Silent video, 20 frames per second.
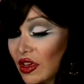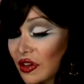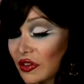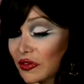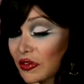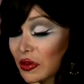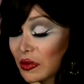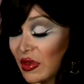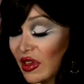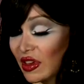
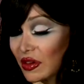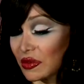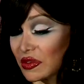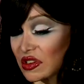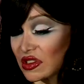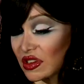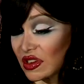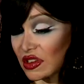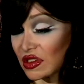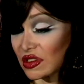for me, it
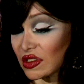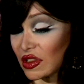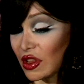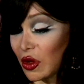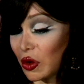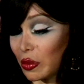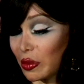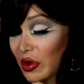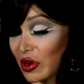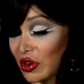was a
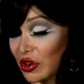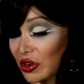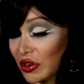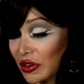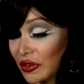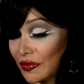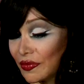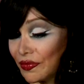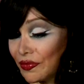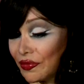slow
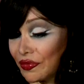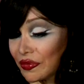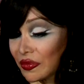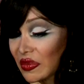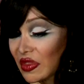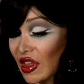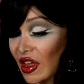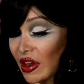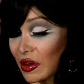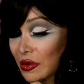burn
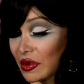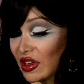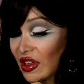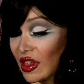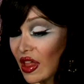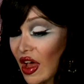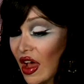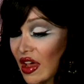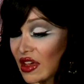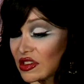that I
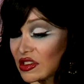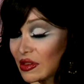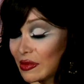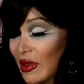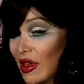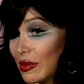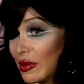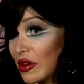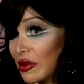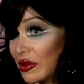realized
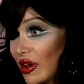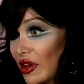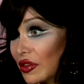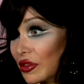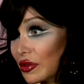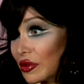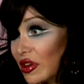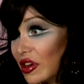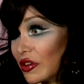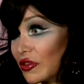maybe around
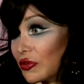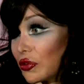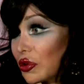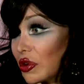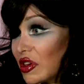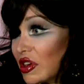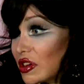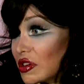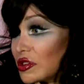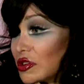three or four
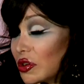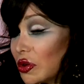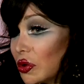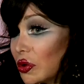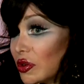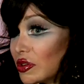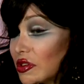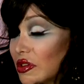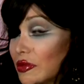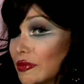years
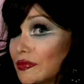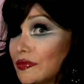old.